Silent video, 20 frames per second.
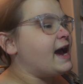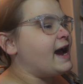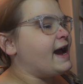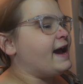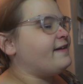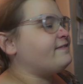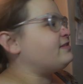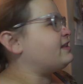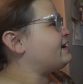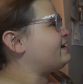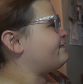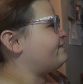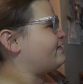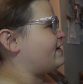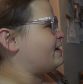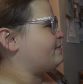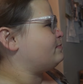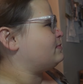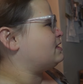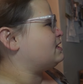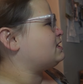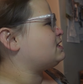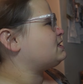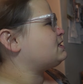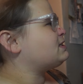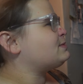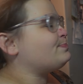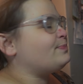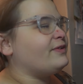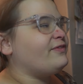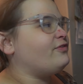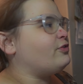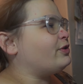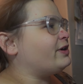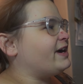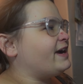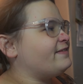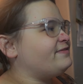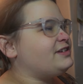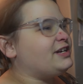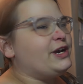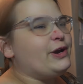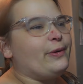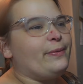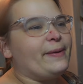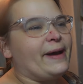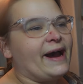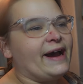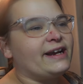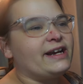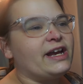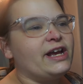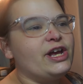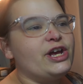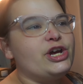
I have like 5 minutes before I have to go back